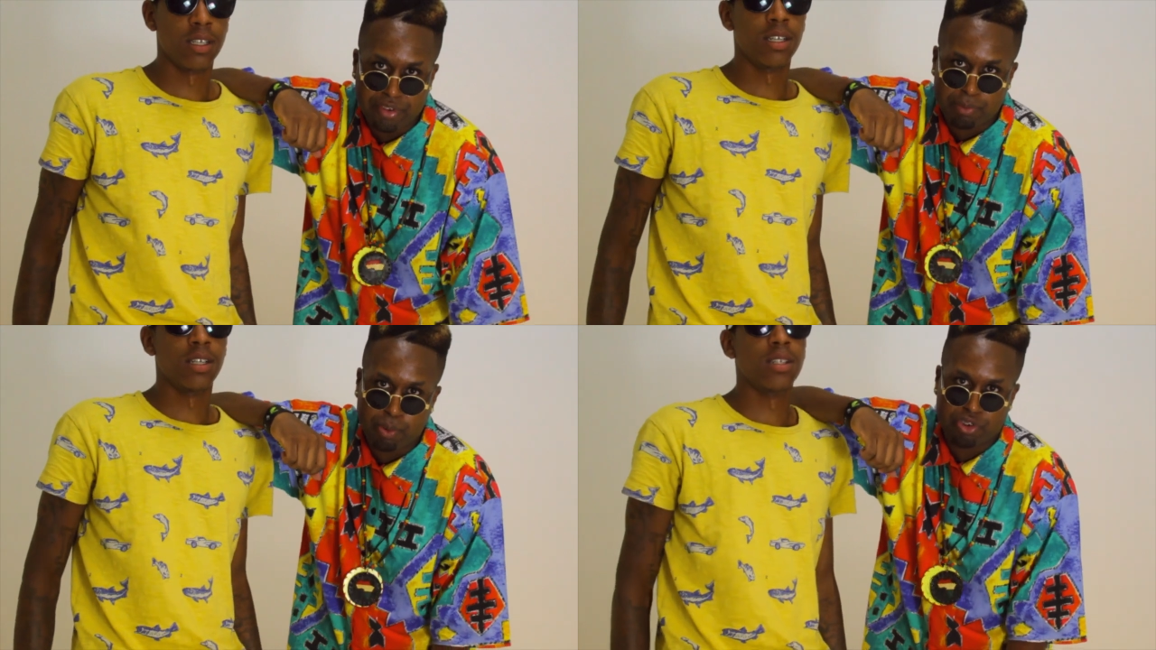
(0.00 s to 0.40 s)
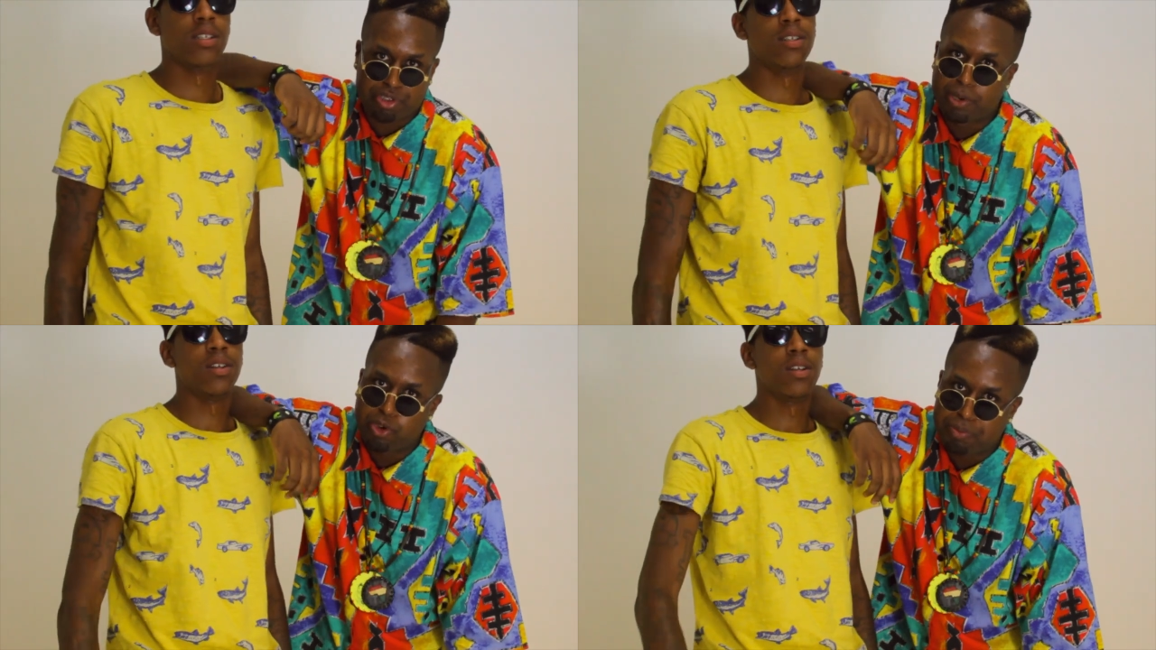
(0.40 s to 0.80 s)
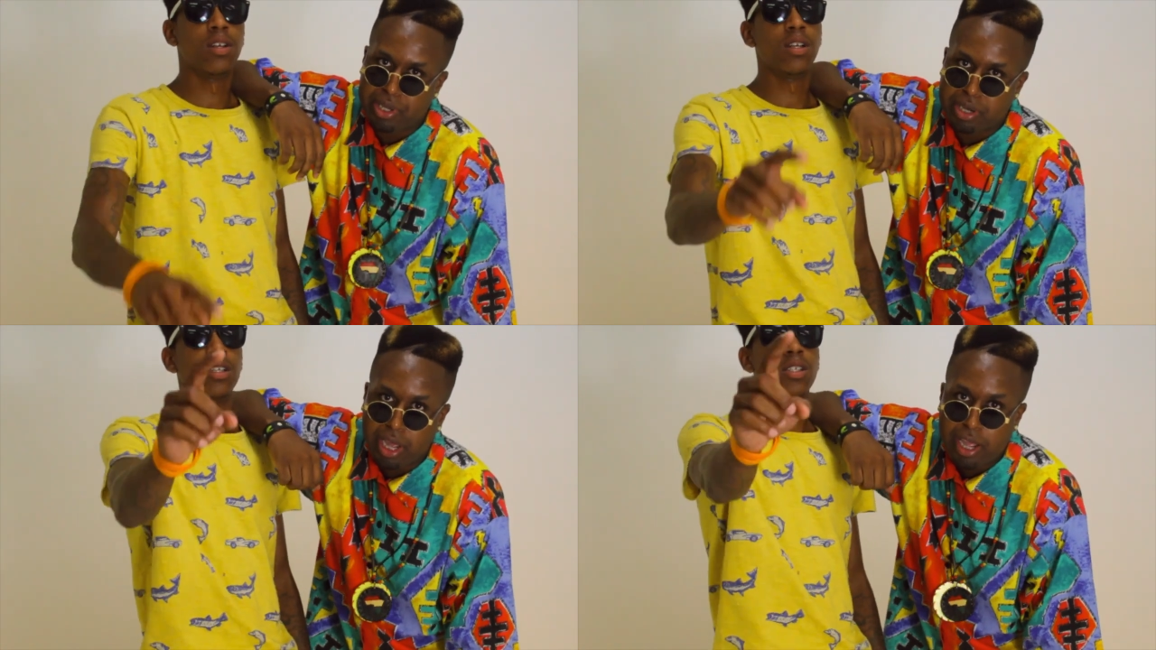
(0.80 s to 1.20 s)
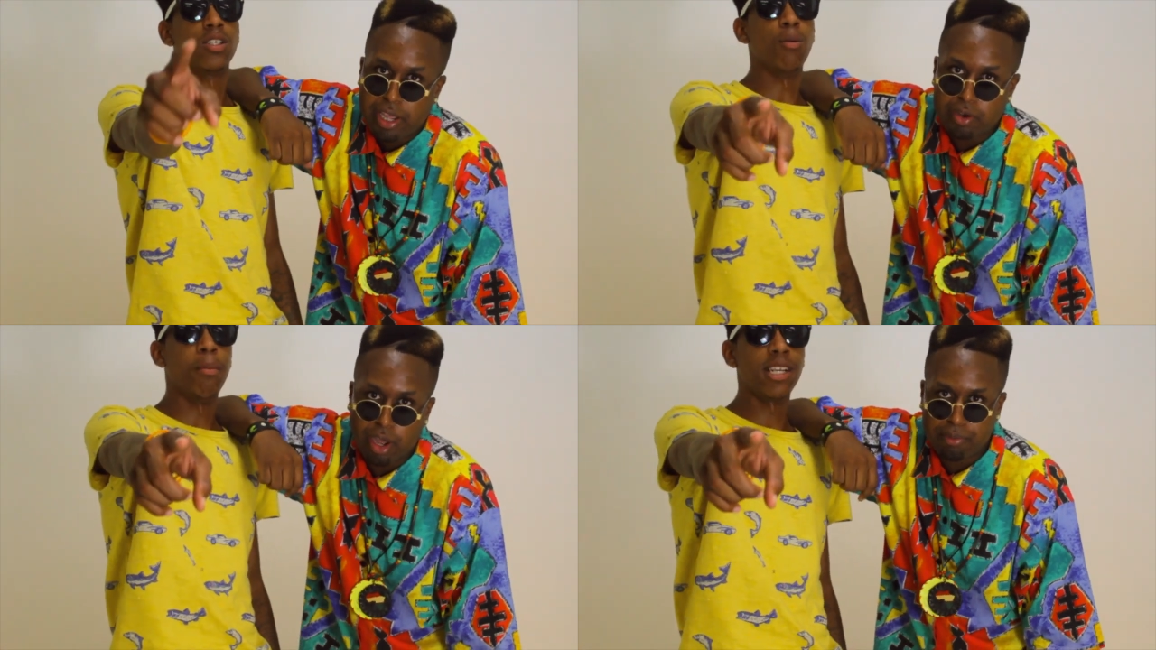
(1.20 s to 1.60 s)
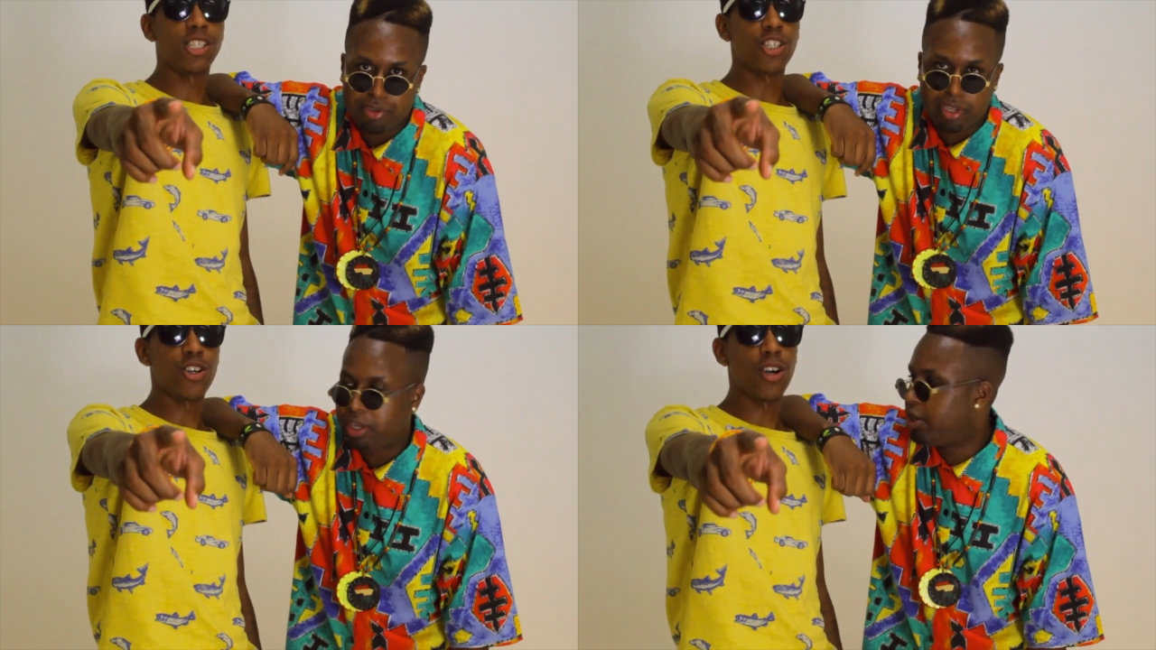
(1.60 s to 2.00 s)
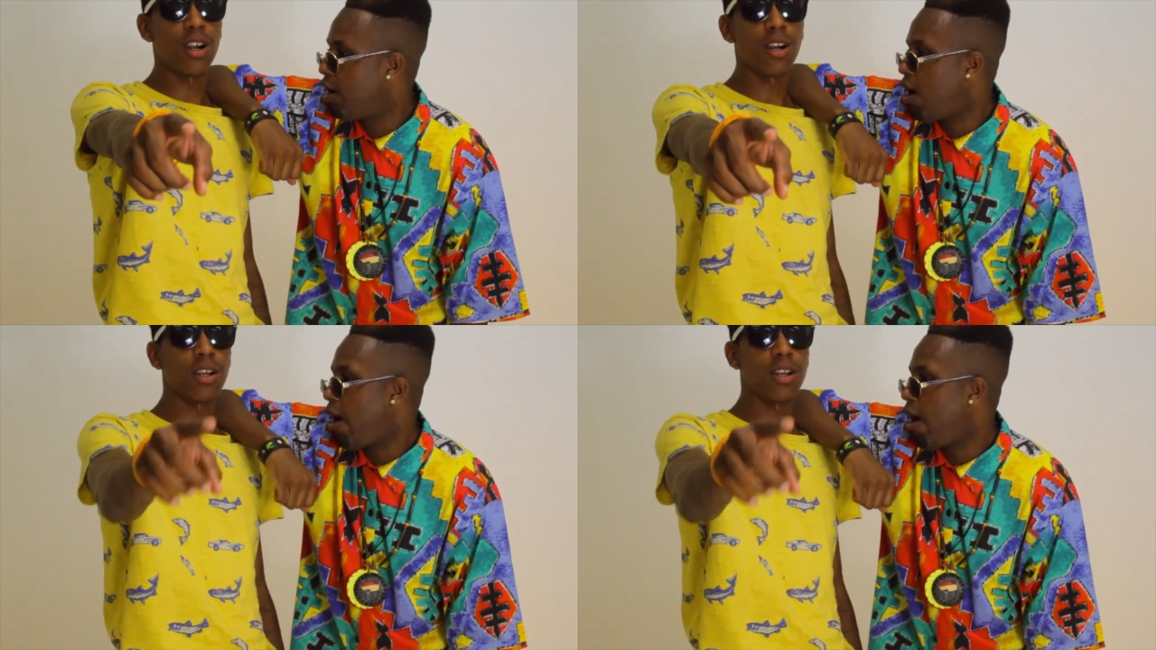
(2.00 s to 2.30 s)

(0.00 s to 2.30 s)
Speaker 1: and supports the movement. So you know make sure